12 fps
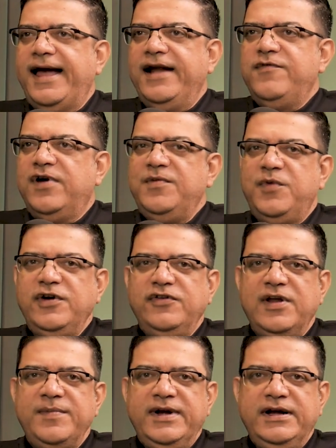at one point
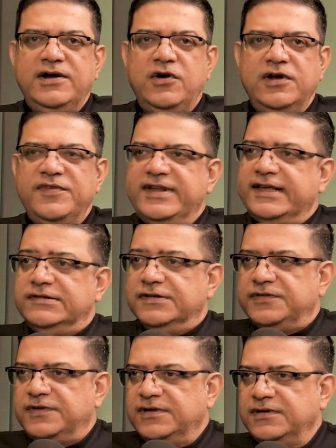of time, it did not even
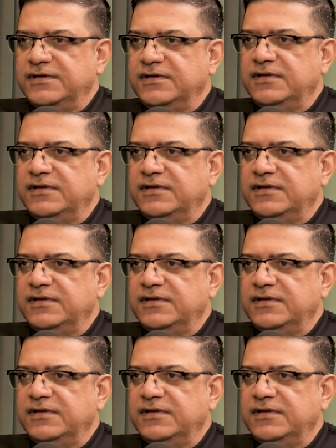exist.